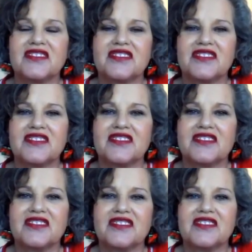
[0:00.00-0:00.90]

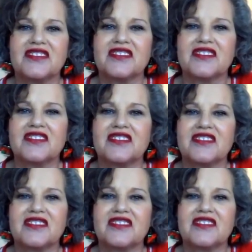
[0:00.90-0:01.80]

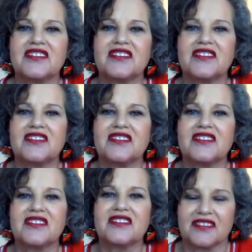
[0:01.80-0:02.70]

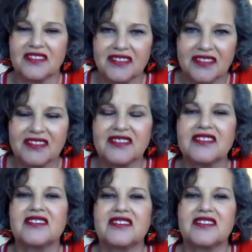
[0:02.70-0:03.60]

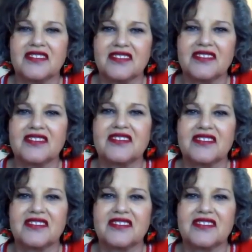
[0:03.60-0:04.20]
The person shown says nothing.